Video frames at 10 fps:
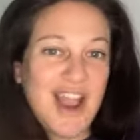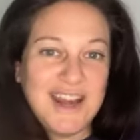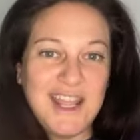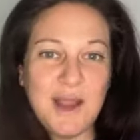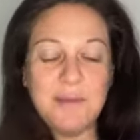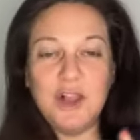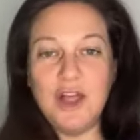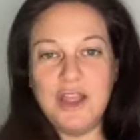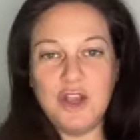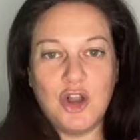9 a.m.
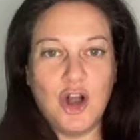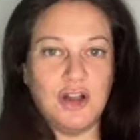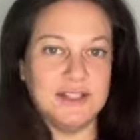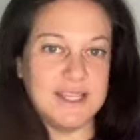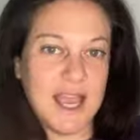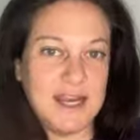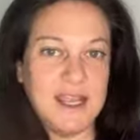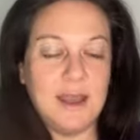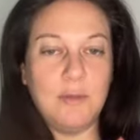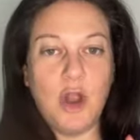client call, 10
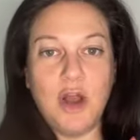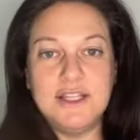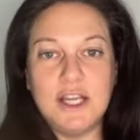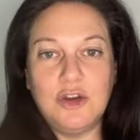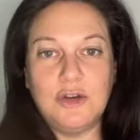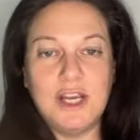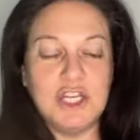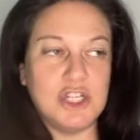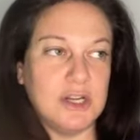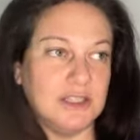a.m. content
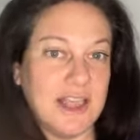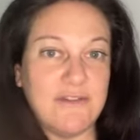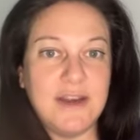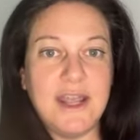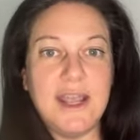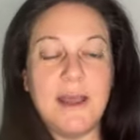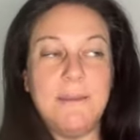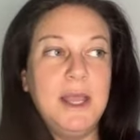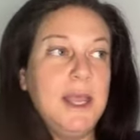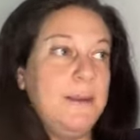creation, 11
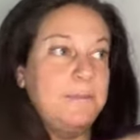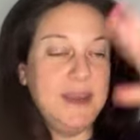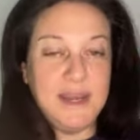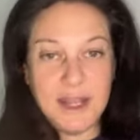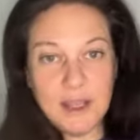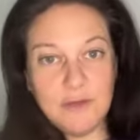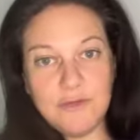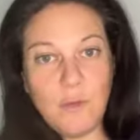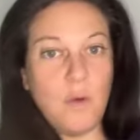a.m. meeting